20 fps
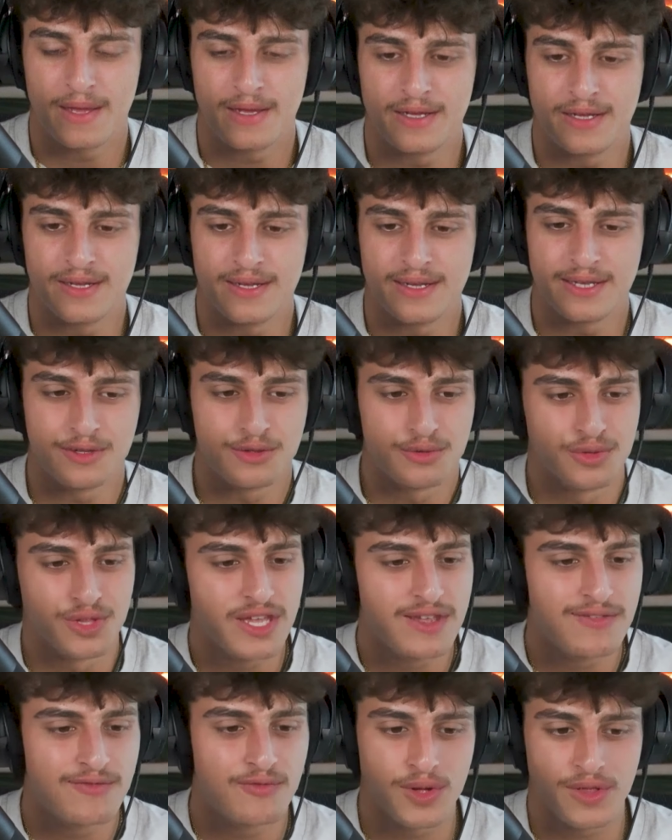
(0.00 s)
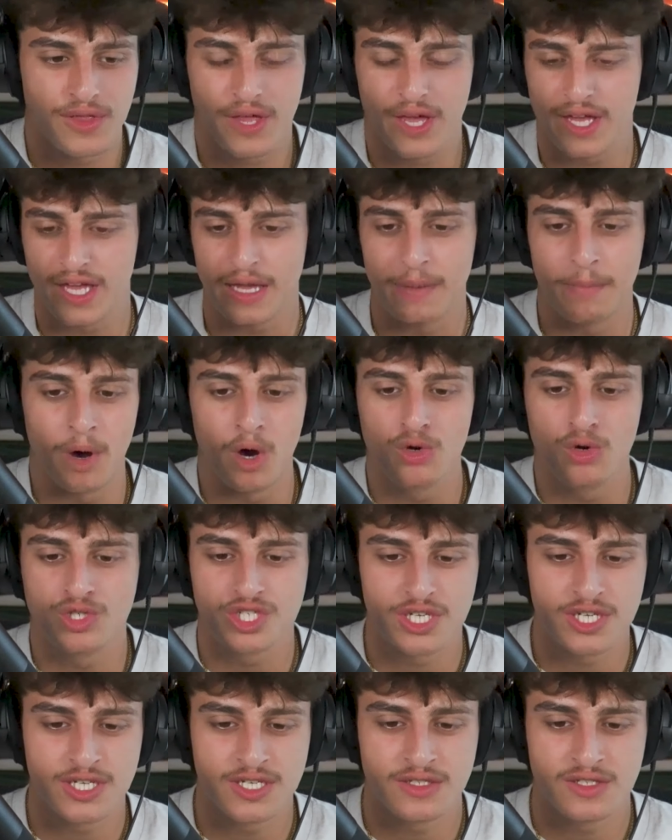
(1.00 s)
you leave with like
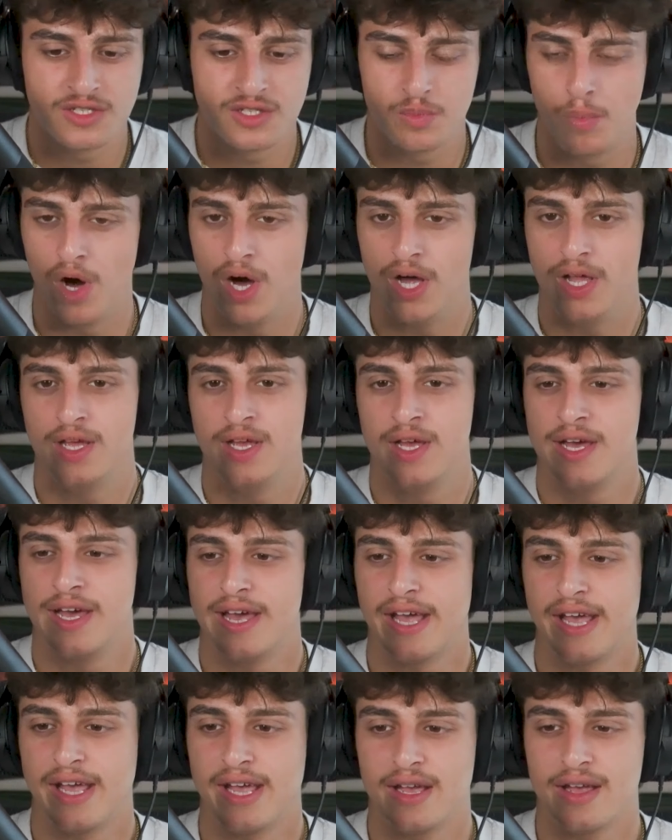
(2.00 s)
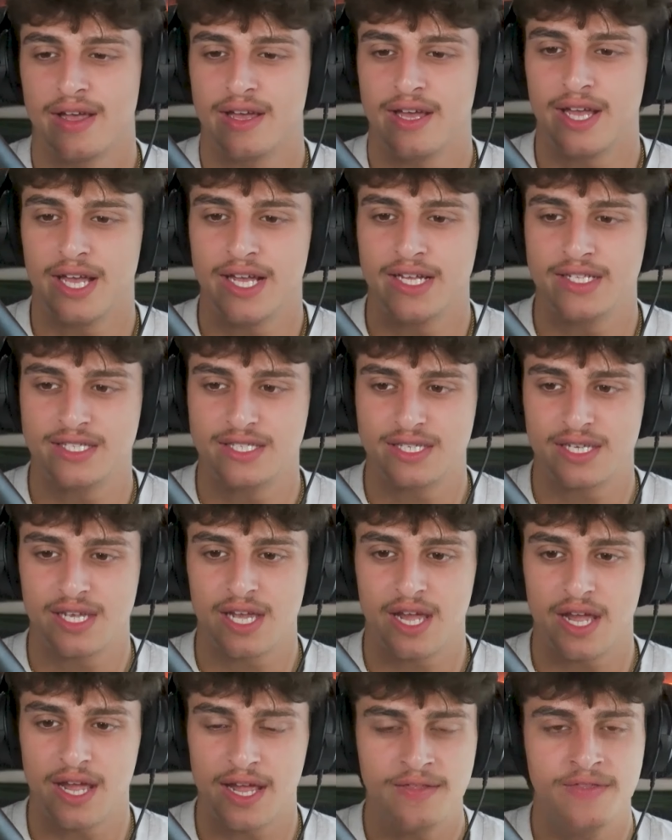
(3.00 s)
emotions, but it's
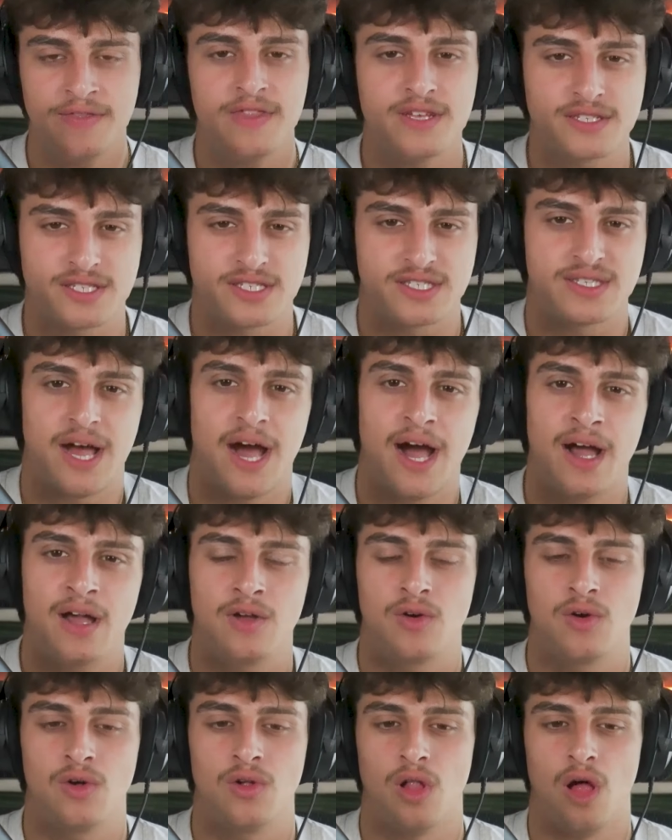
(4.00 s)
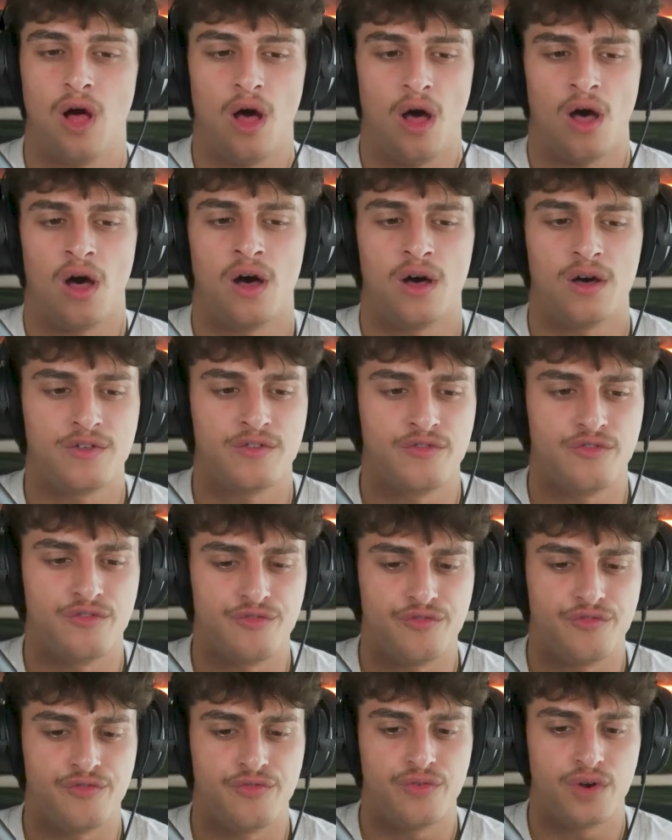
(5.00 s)
in the style
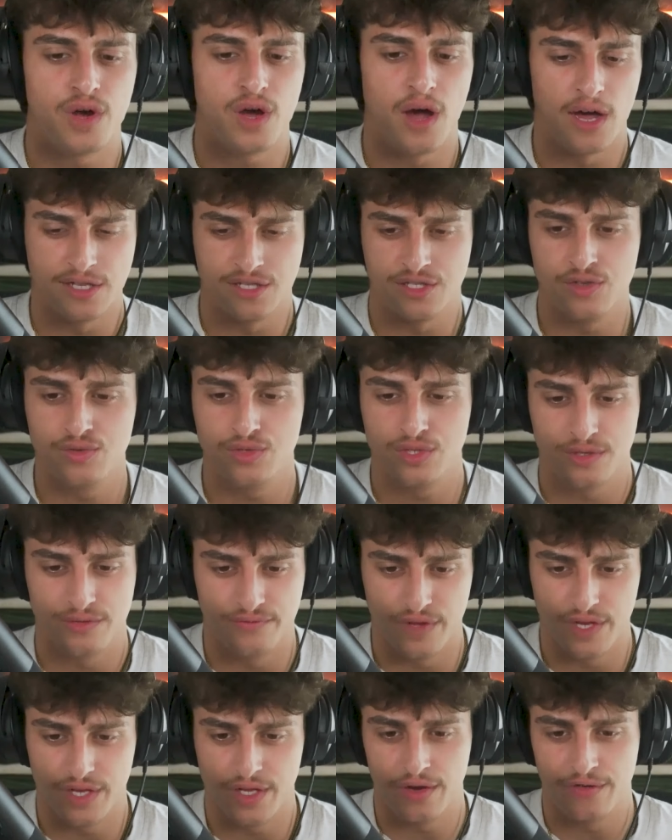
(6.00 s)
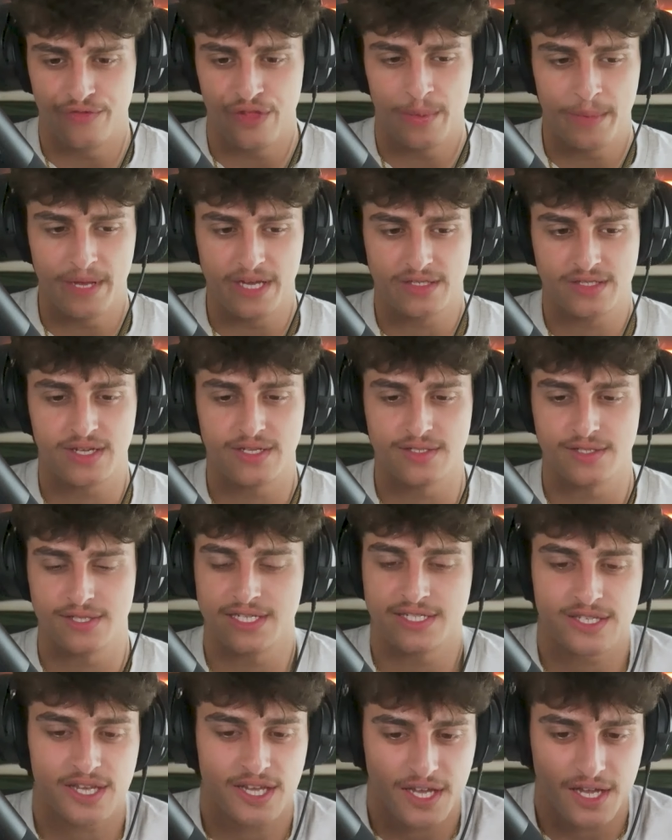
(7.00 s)
of a YouTube video, if that makes sense.
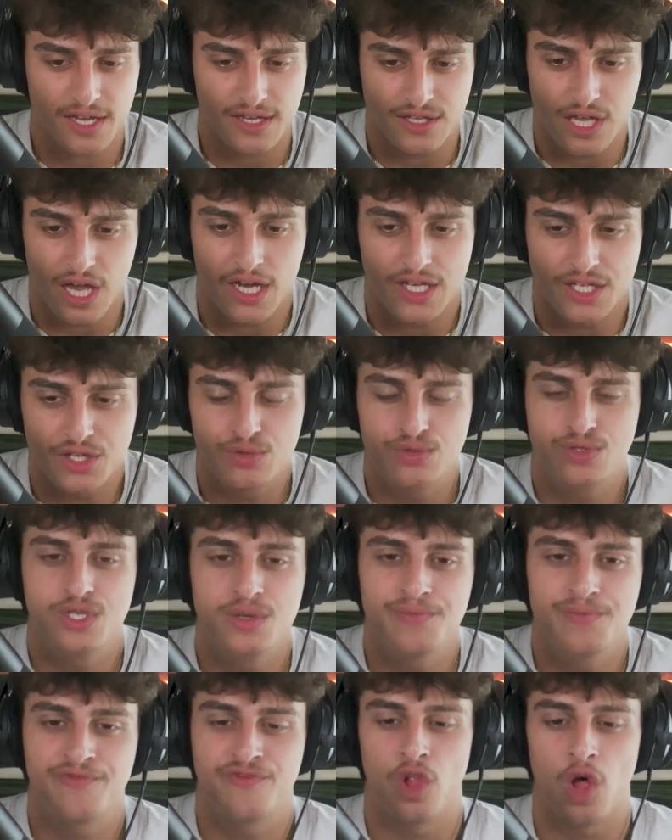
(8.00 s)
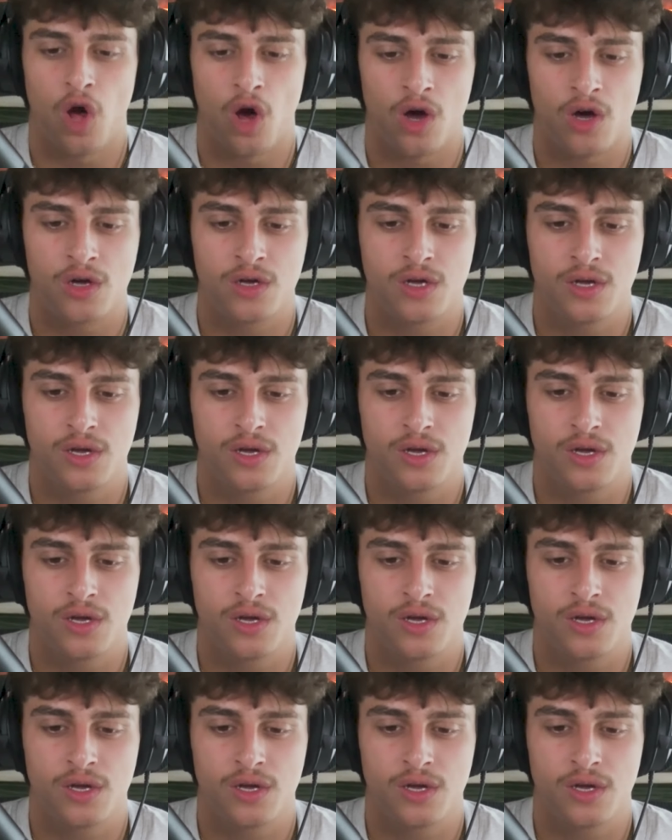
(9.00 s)
It's like a YouTube vlog,